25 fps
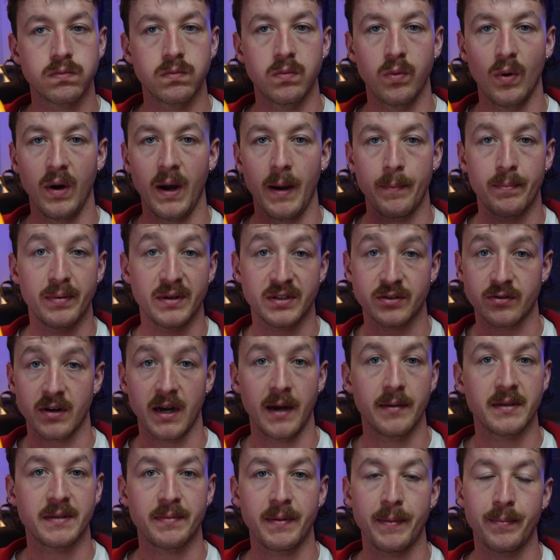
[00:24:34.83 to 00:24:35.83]
what I
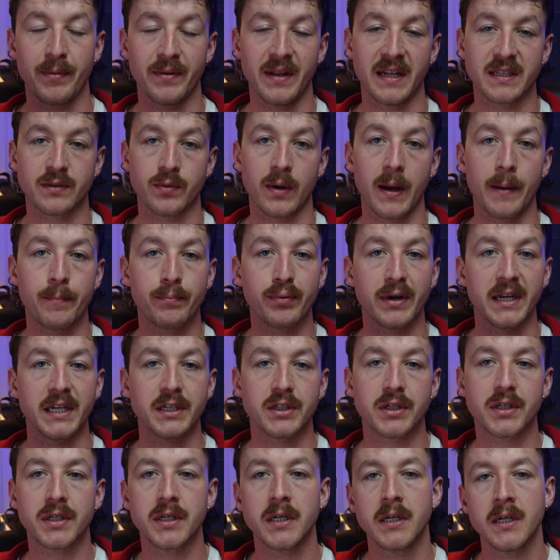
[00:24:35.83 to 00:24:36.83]
prescribe to people, that's what I
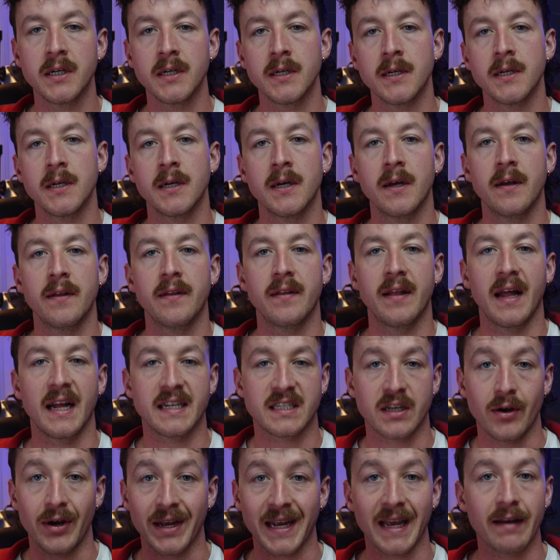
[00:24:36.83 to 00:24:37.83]
preach.
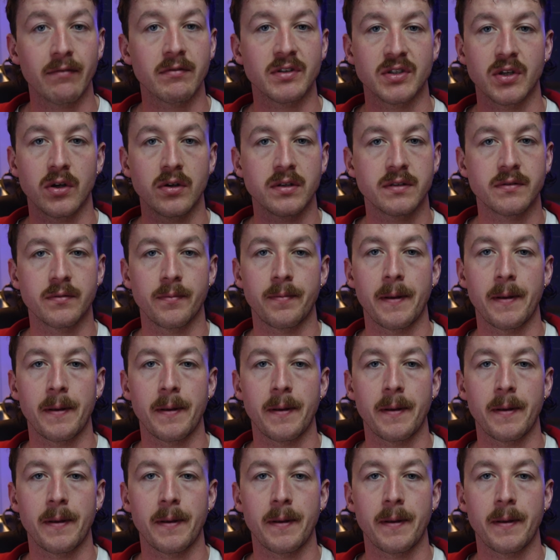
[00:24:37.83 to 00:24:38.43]
That's how I get results for